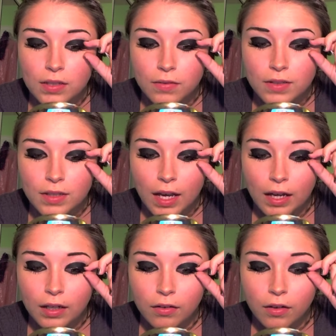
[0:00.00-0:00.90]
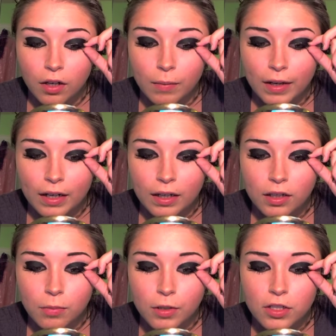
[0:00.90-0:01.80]
you've set, you go back
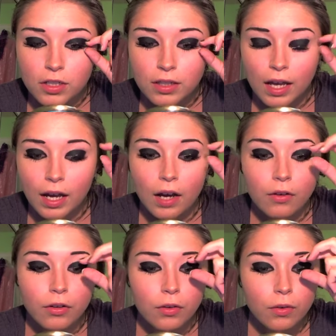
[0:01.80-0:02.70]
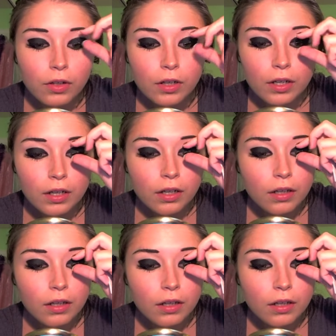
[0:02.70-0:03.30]
and you push in that outer corner,